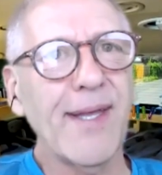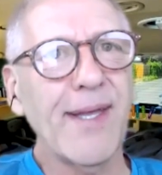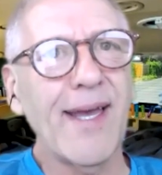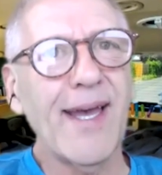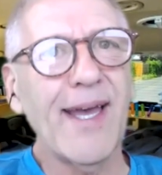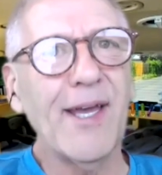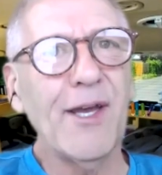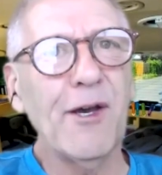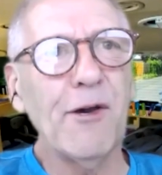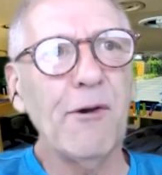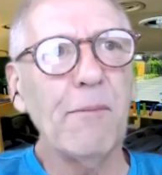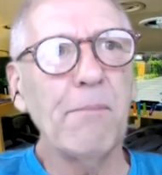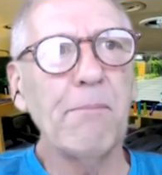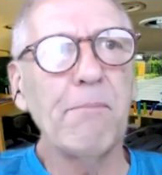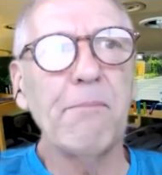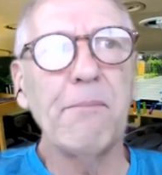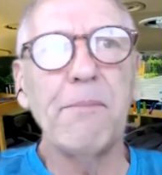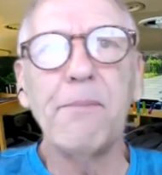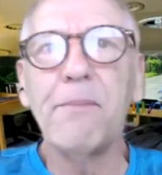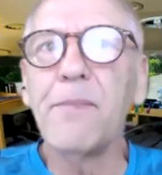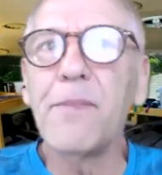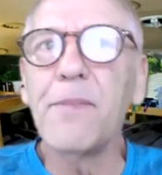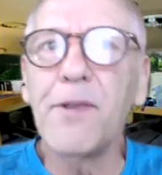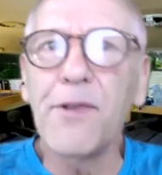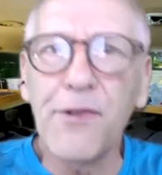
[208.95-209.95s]
I hope
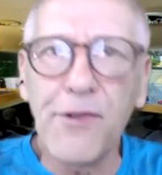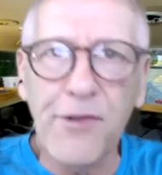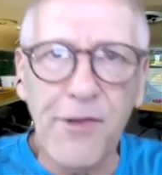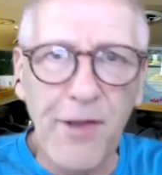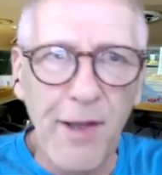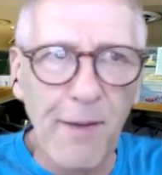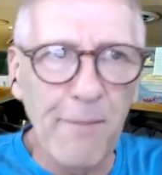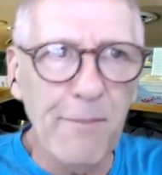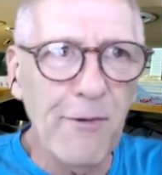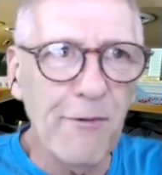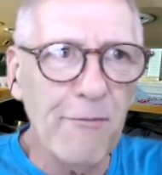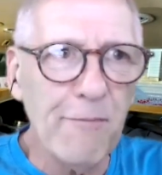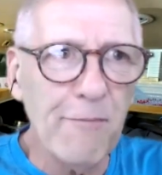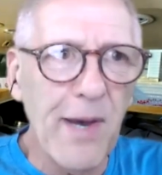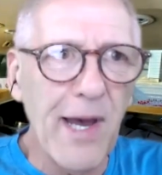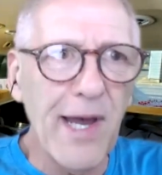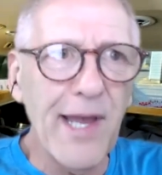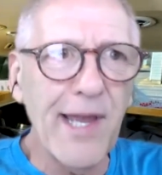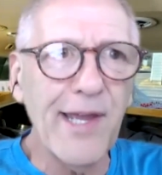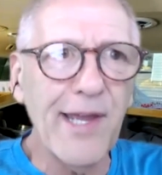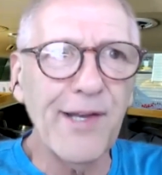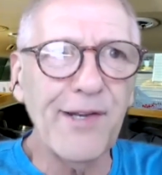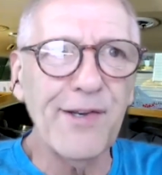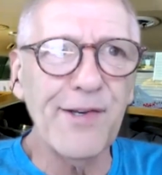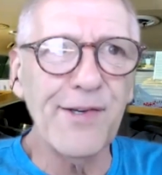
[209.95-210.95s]
some of
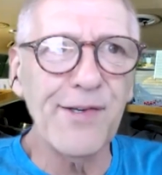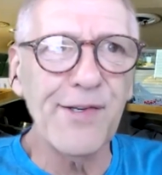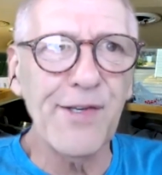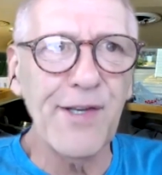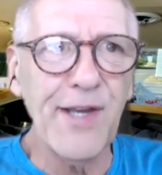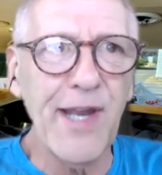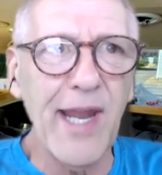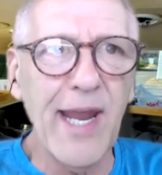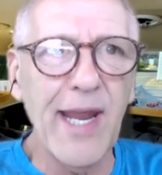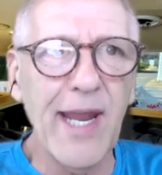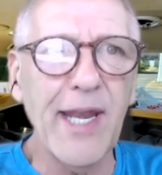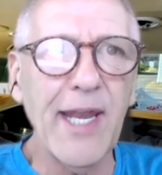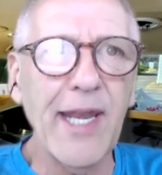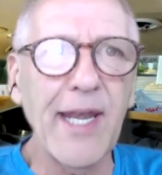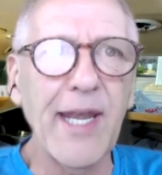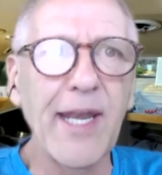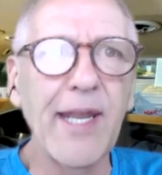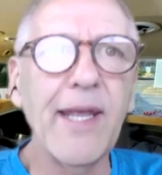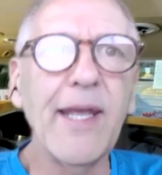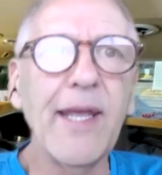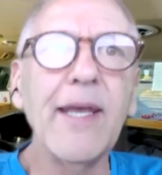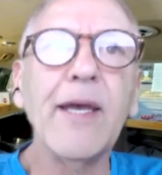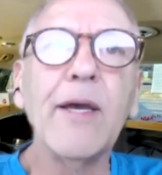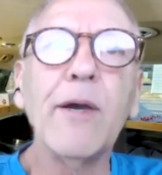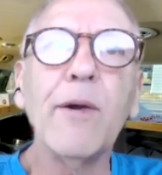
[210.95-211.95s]
my understanding
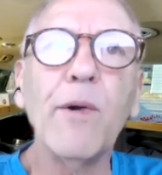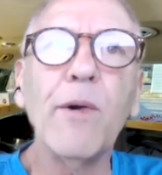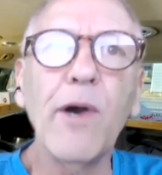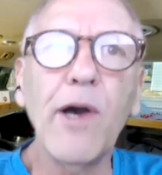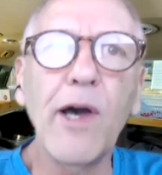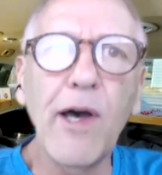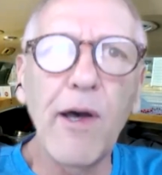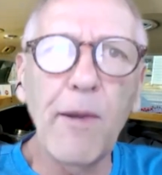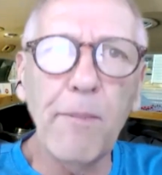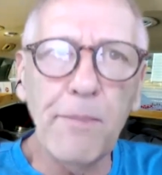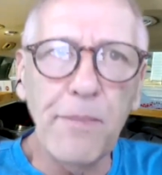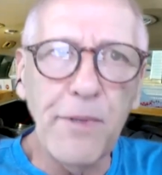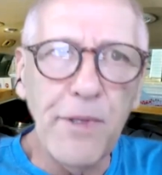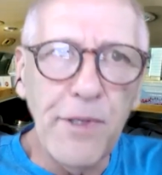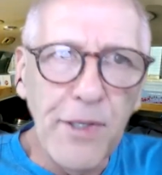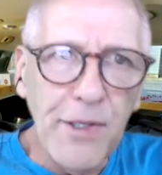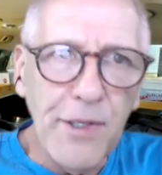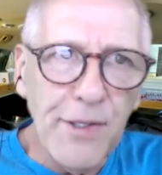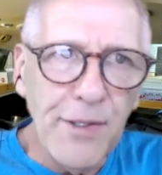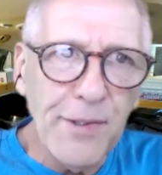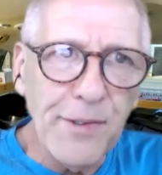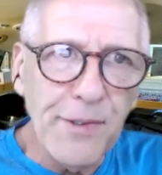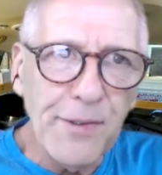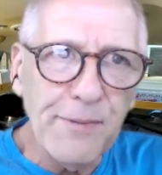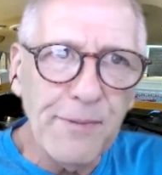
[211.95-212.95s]
will help
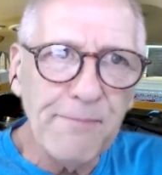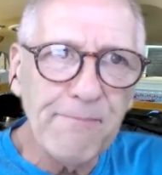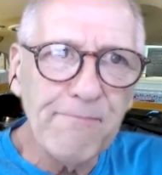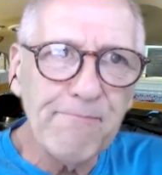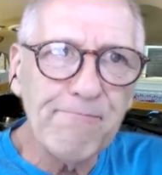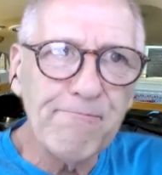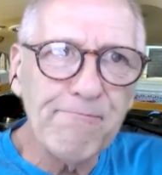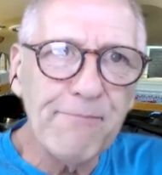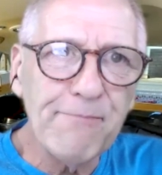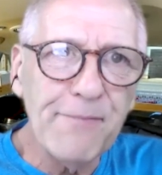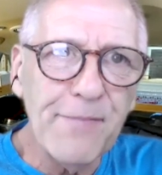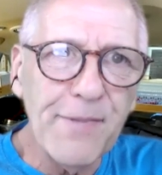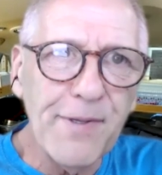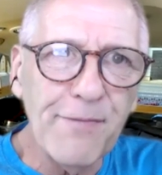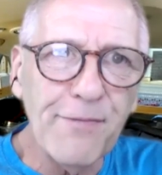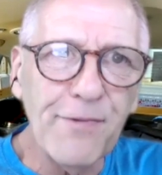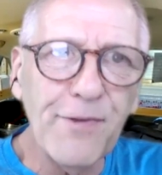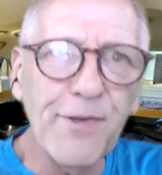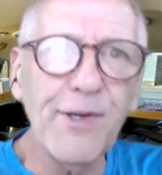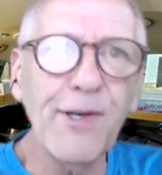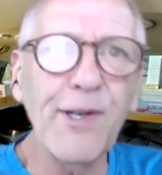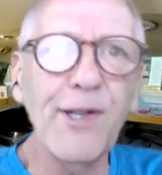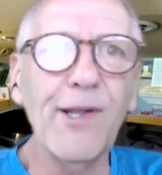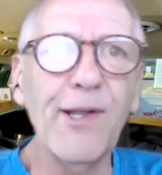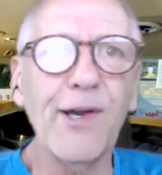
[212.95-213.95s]
you if
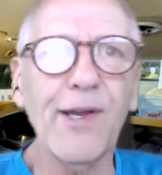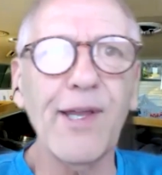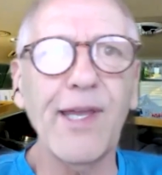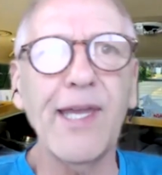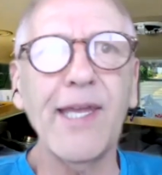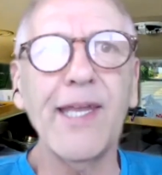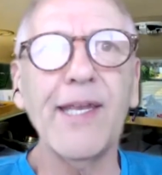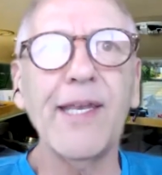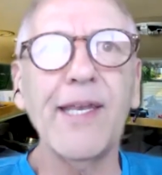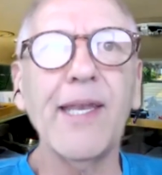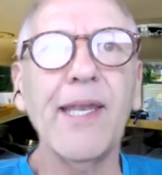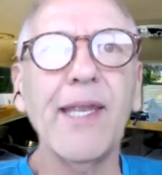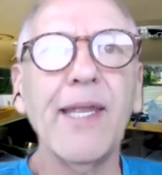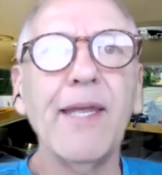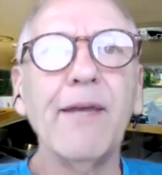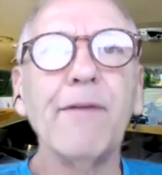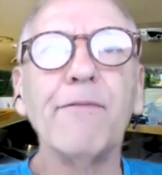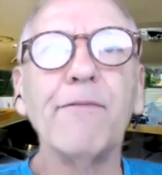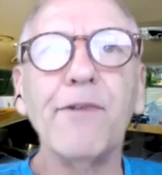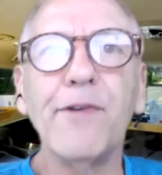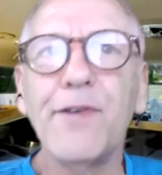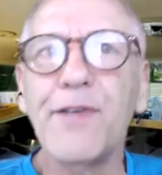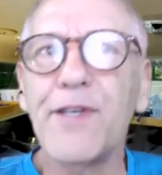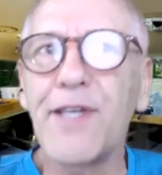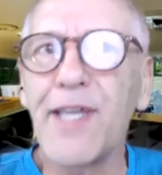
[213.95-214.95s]
you're looking
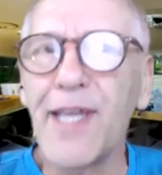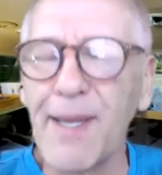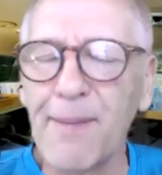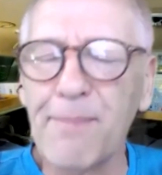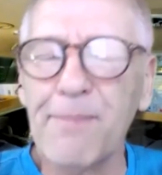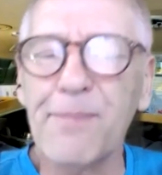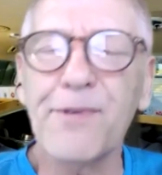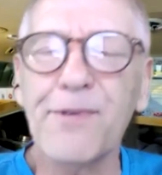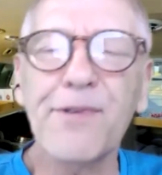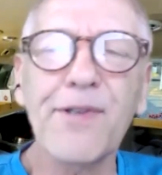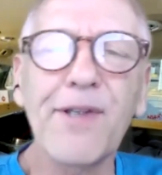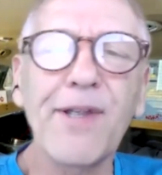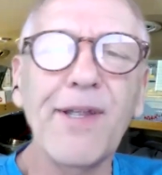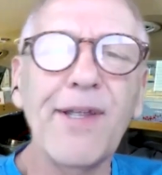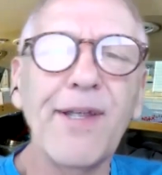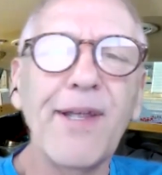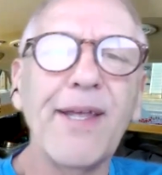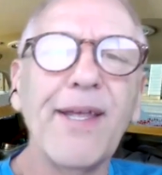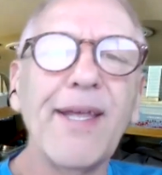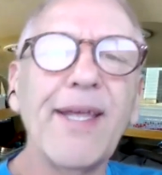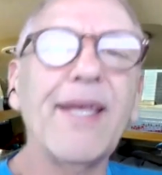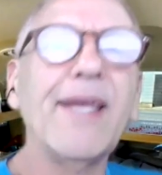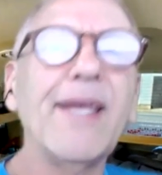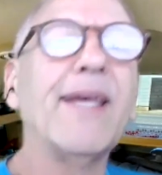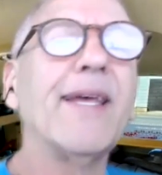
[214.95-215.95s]
for tips
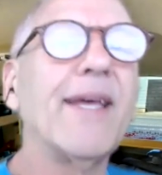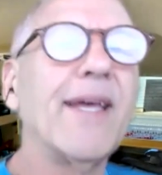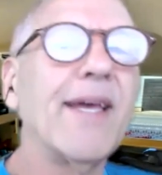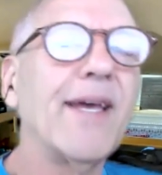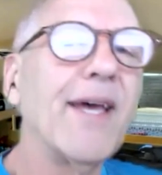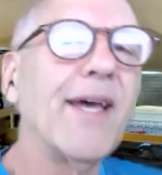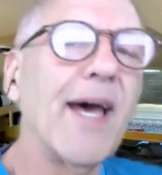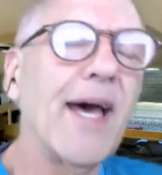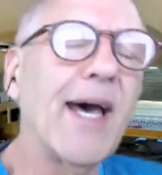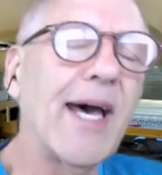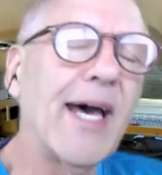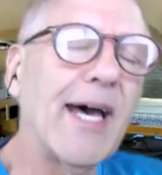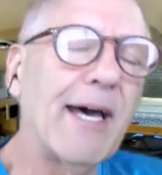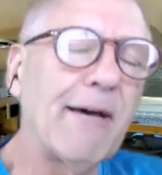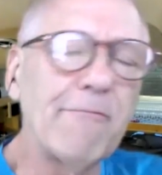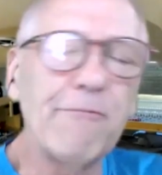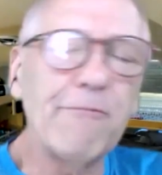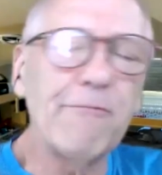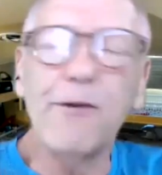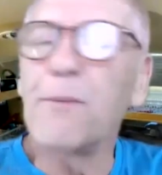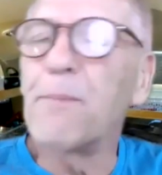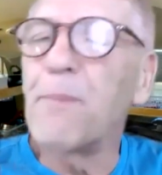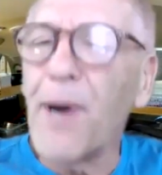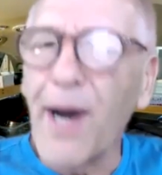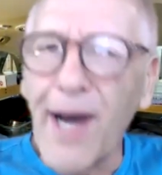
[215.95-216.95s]

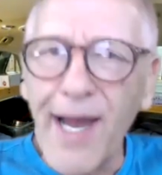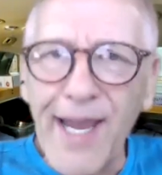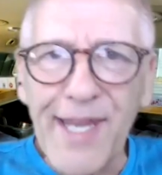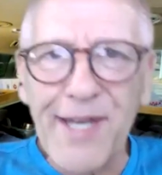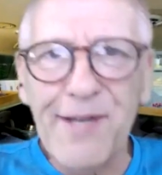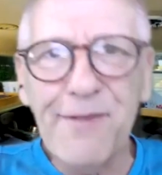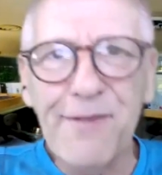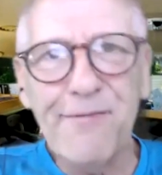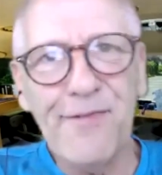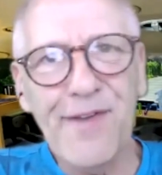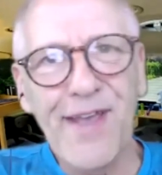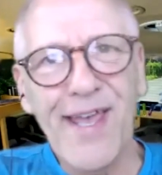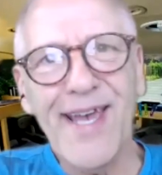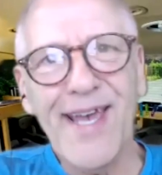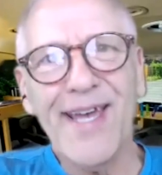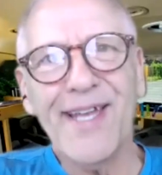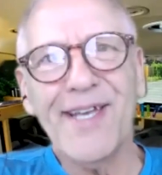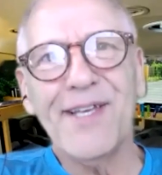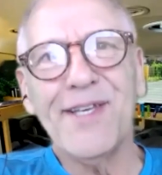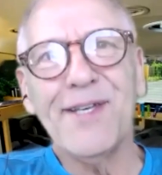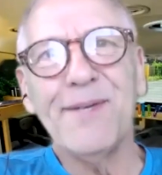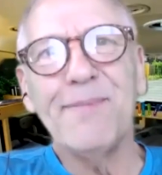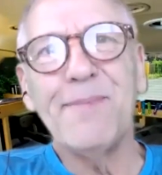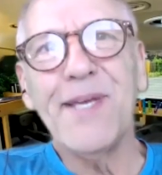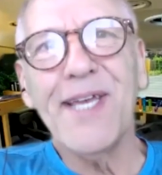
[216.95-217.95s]
for buying a van
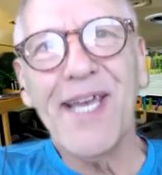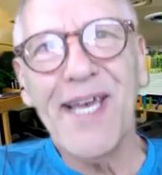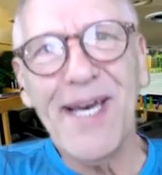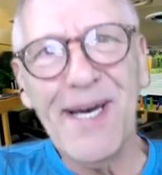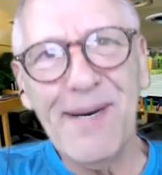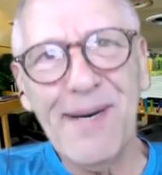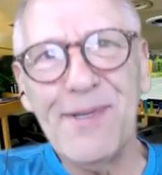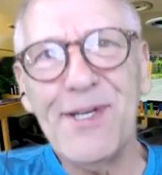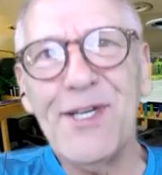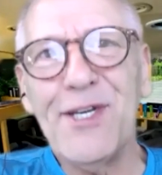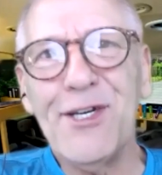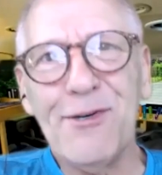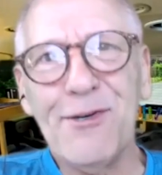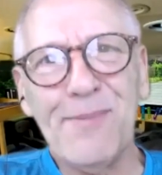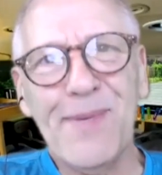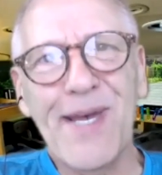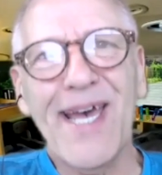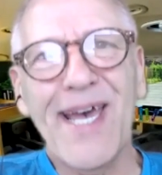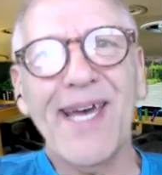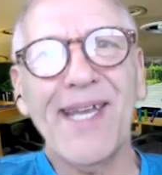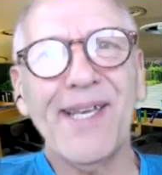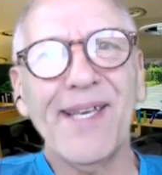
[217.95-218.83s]
to become a nomad.